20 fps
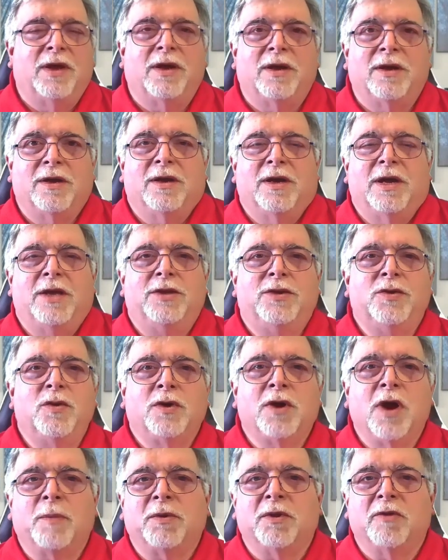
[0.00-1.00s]
and do a
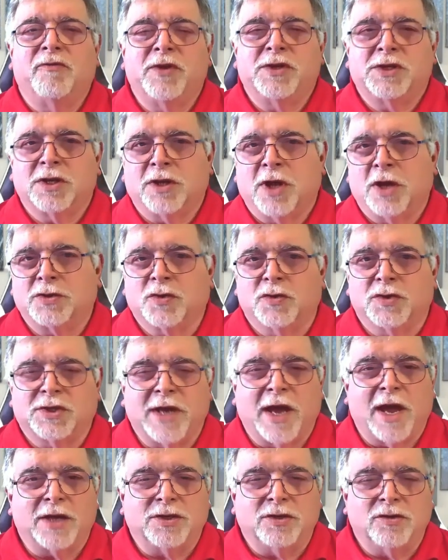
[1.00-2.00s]
couple of physiological
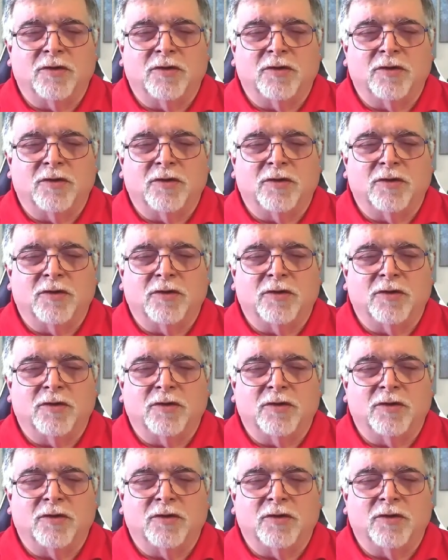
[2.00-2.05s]
sighs.